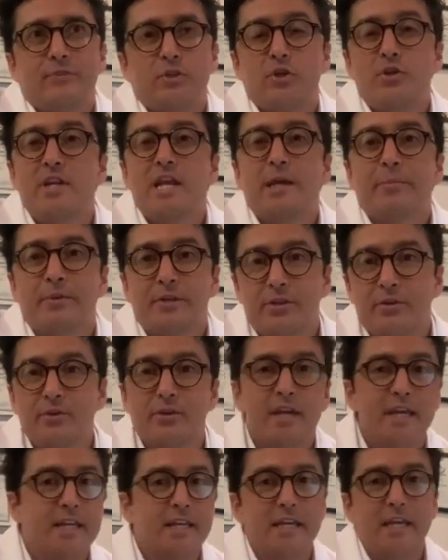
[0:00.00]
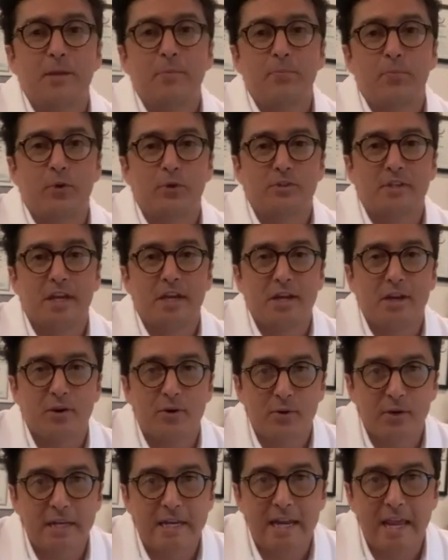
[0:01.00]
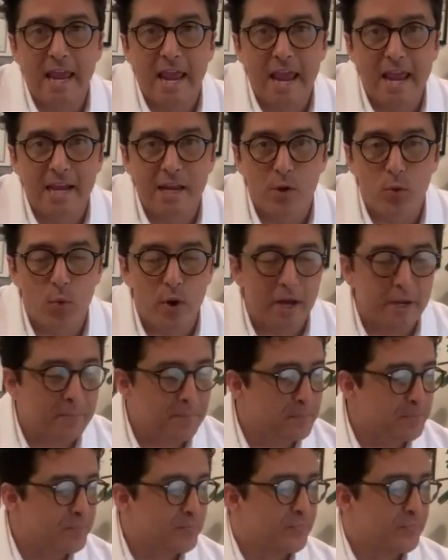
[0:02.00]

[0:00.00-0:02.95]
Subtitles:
you name it. You can eat potato in any way.